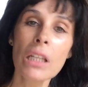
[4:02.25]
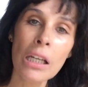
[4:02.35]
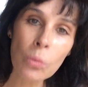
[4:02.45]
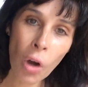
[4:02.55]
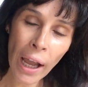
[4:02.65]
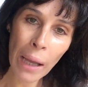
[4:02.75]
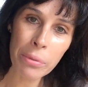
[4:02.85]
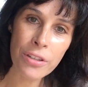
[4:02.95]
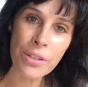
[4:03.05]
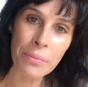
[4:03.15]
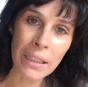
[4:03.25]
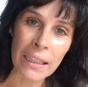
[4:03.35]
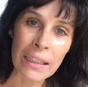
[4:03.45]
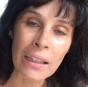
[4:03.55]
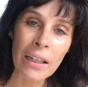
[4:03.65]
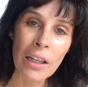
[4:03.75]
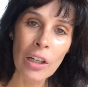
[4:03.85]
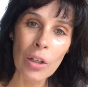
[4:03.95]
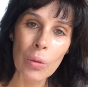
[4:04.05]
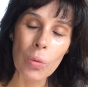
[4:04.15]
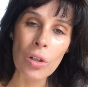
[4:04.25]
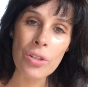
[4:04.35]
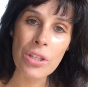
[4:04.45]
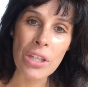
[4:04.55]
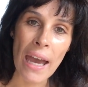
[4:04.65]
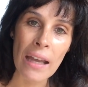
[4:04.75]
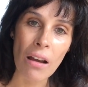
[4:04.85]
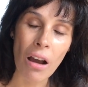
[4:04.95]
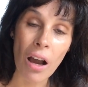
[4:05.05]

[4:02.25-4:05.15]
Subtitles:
And what happened to me was that